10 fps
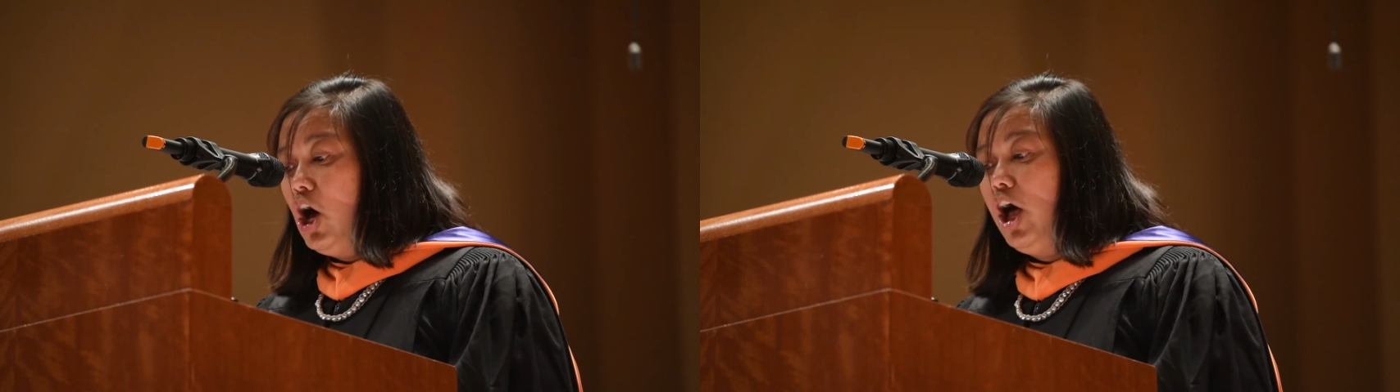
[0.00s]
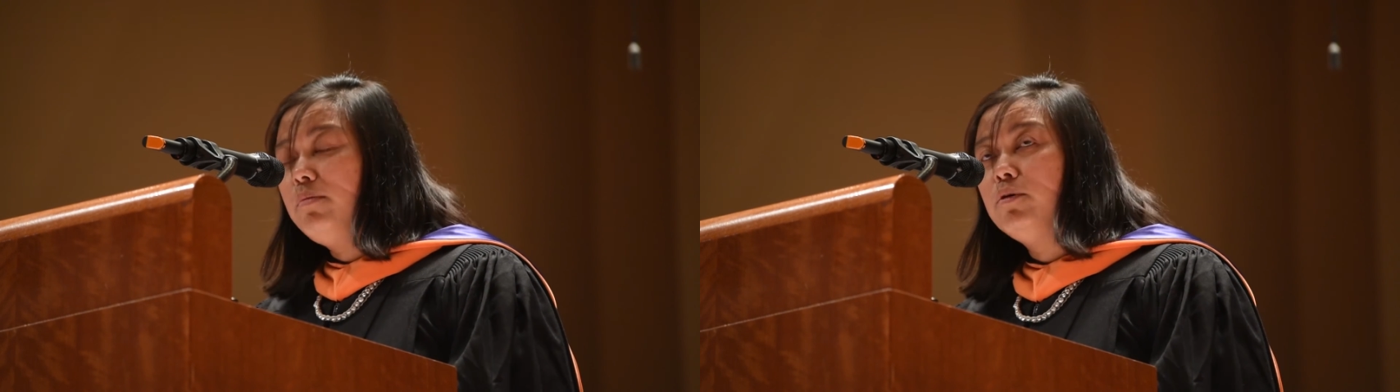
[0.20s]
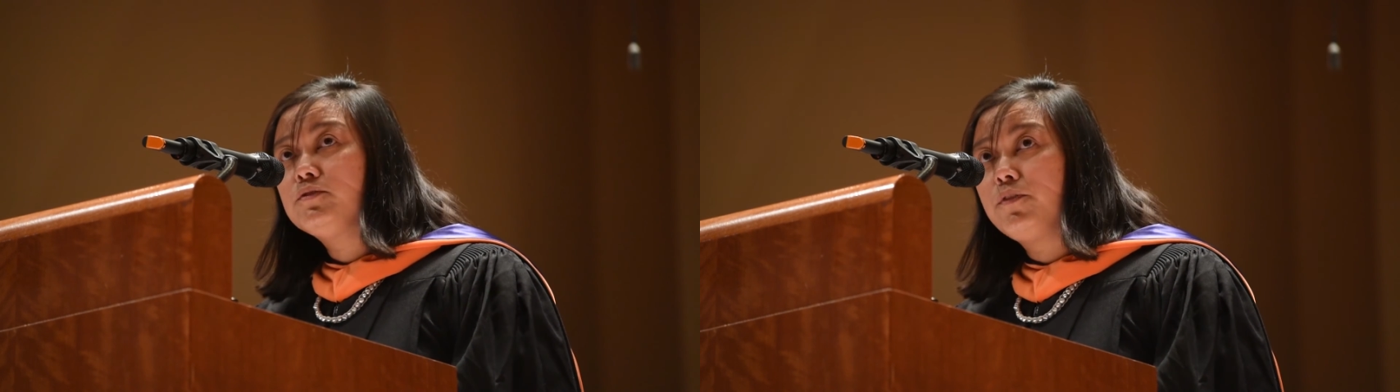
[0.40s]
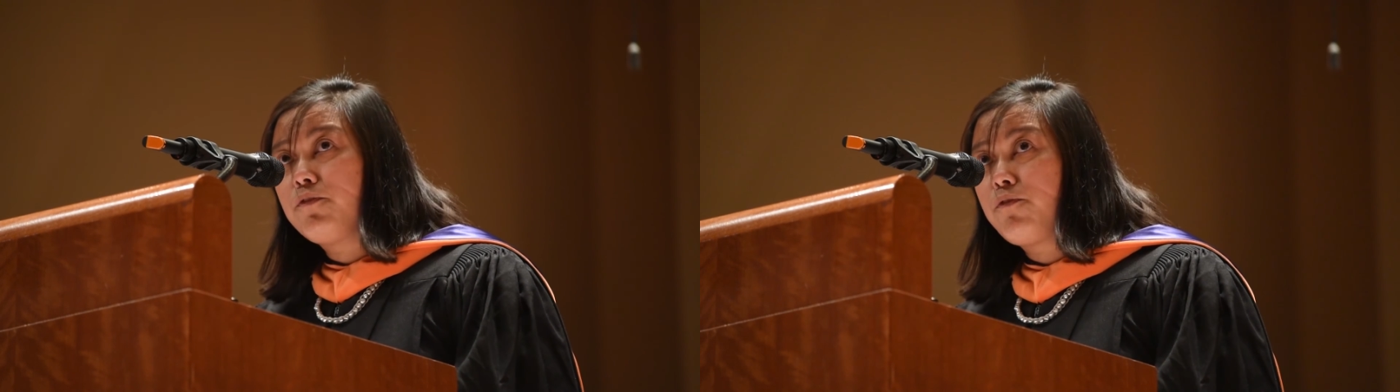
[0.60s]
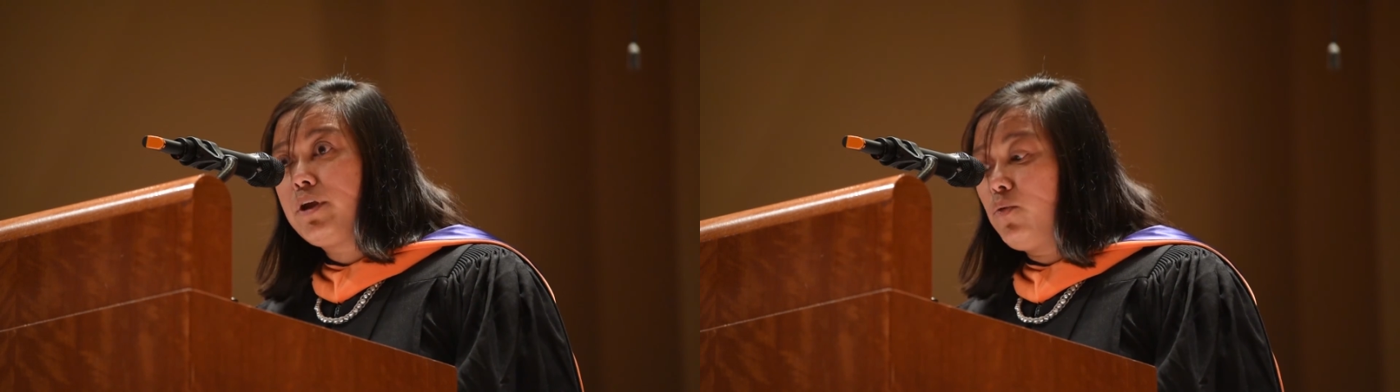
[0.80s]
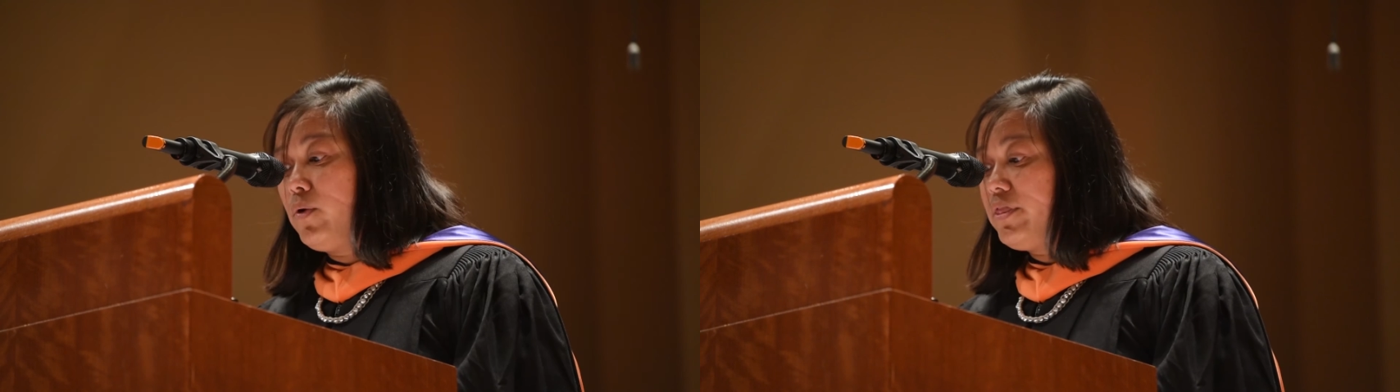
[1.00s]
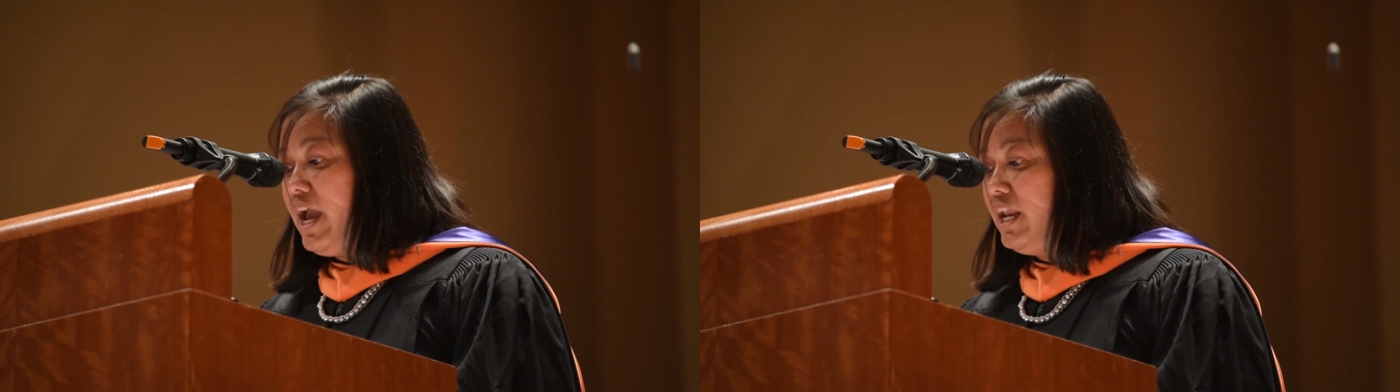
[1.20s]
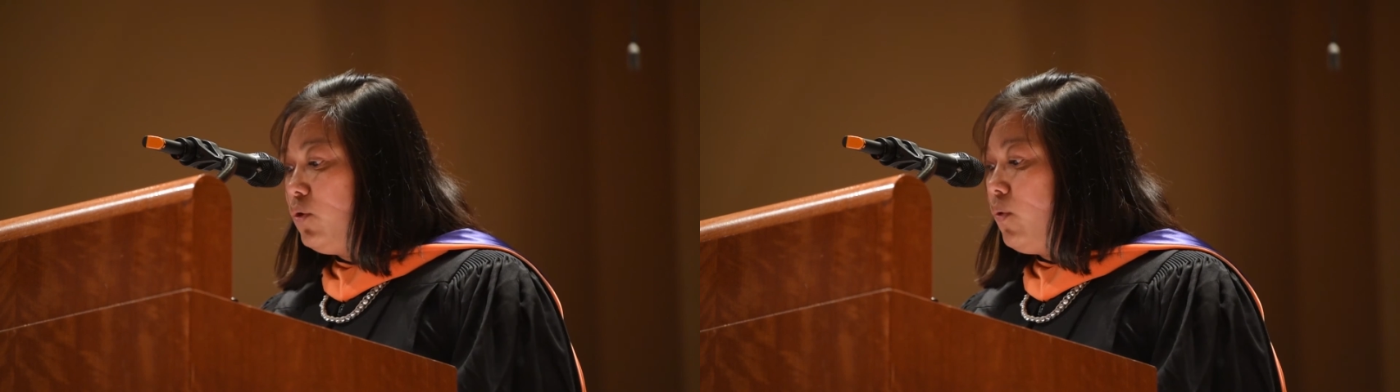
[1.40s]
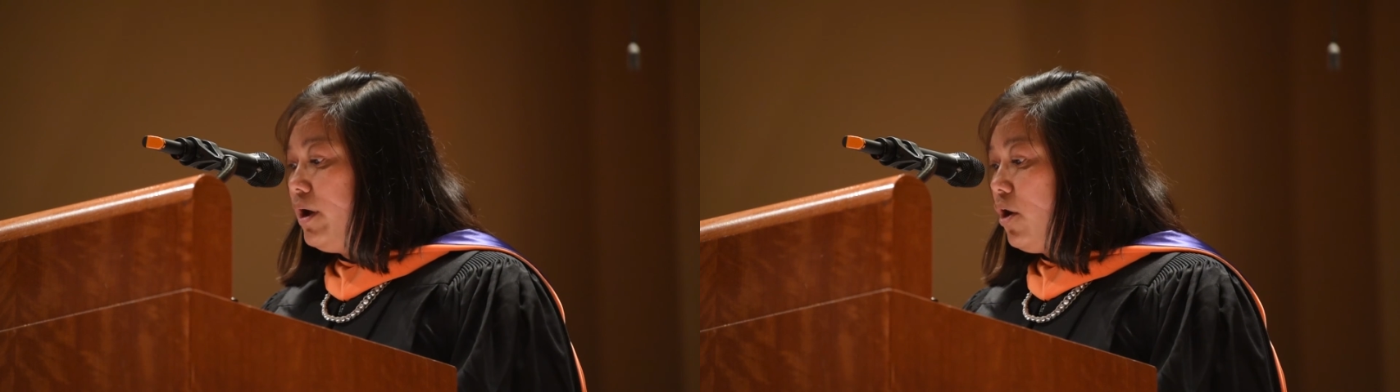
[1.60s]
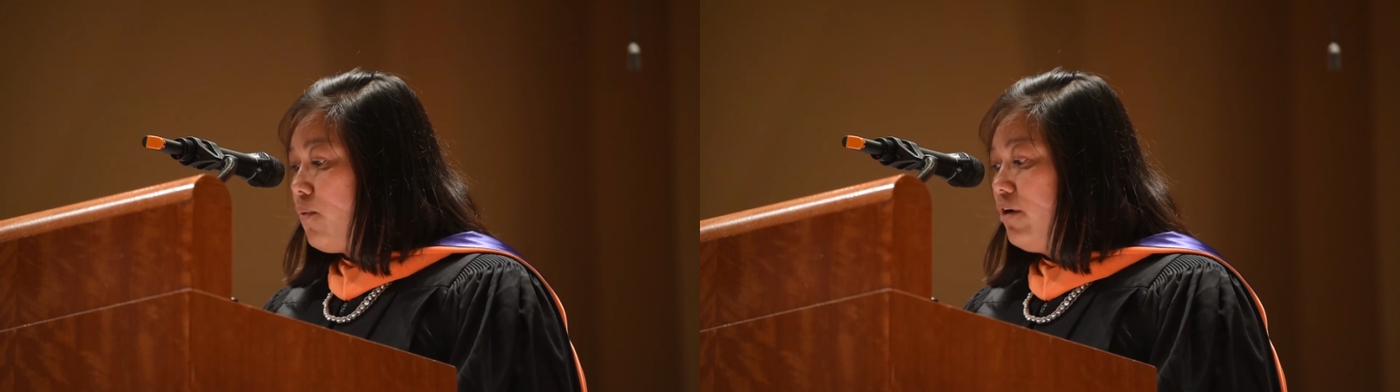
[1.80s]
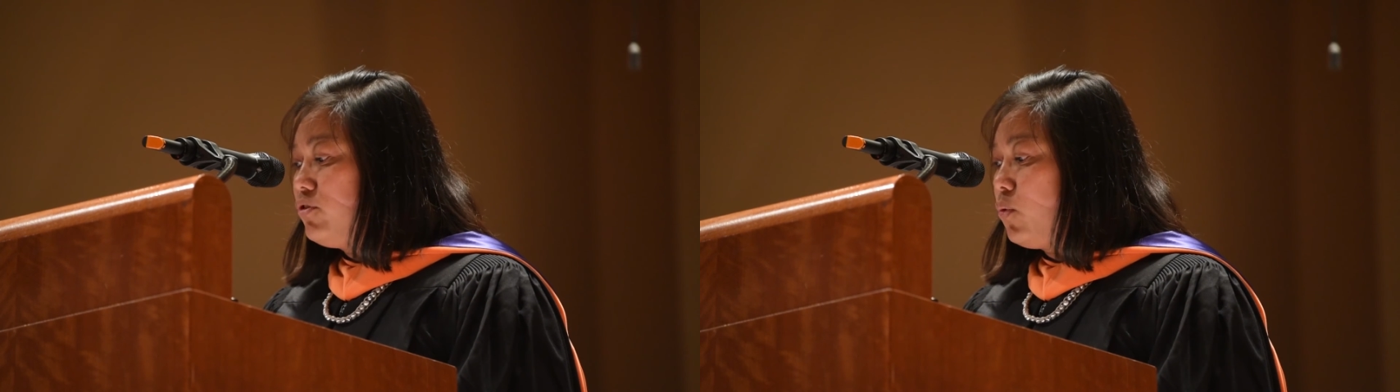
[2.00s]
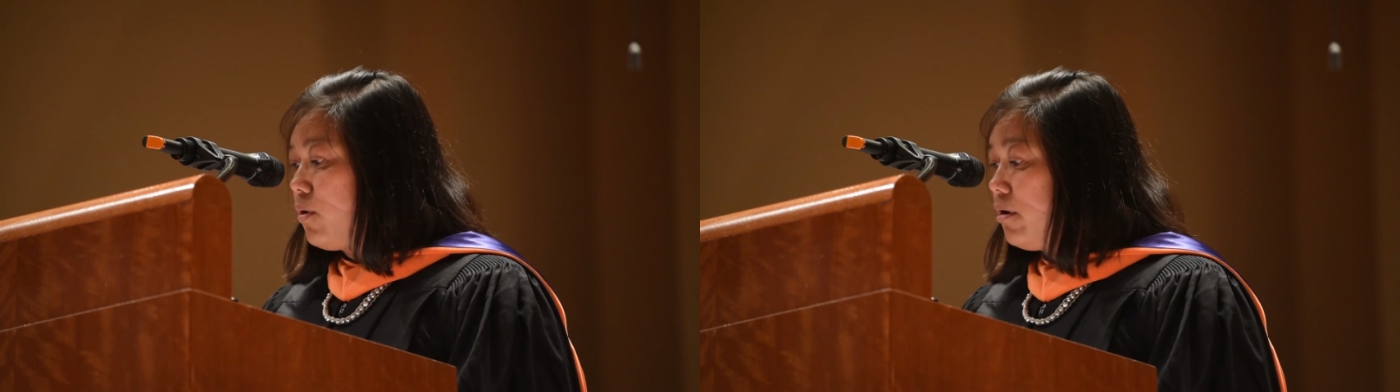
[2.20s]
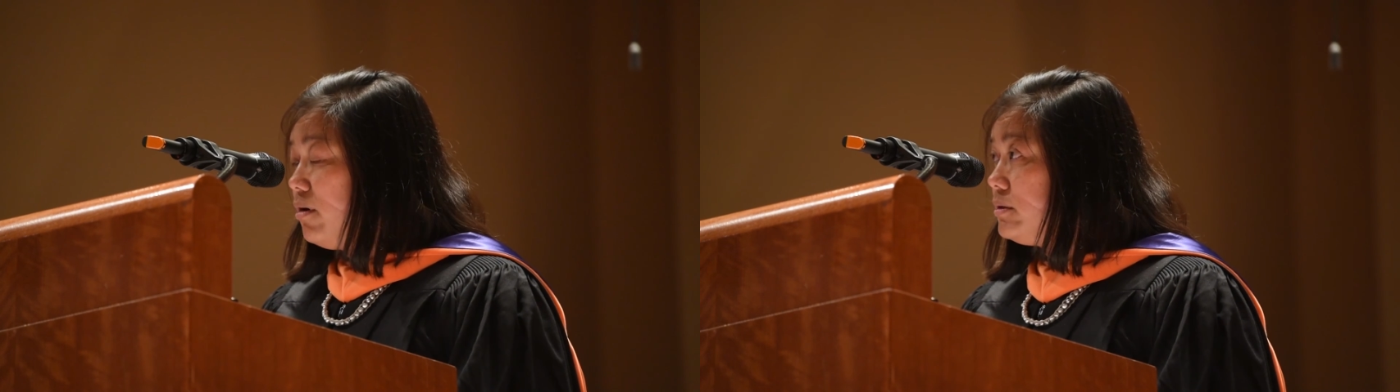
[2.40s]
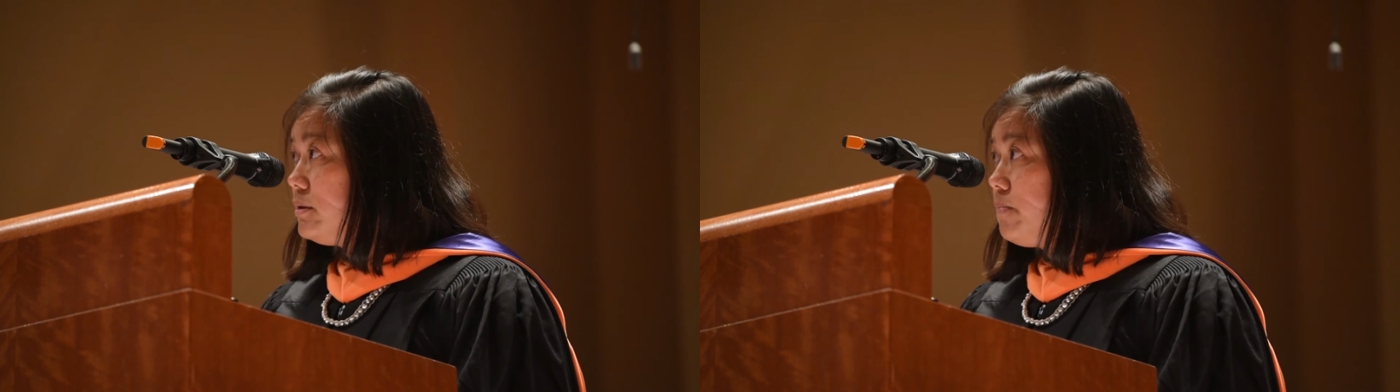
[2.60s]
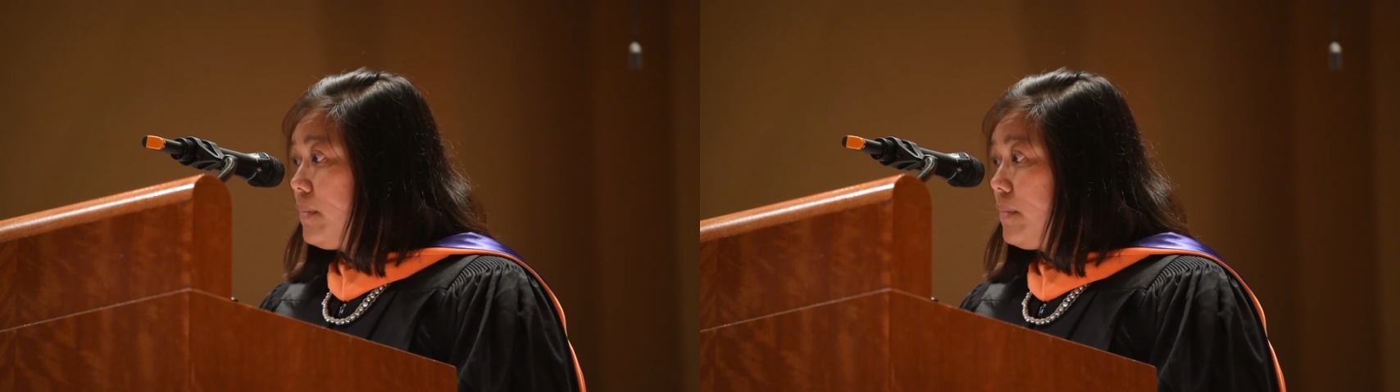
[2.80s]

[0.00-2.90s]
almost for free with anyone around the world.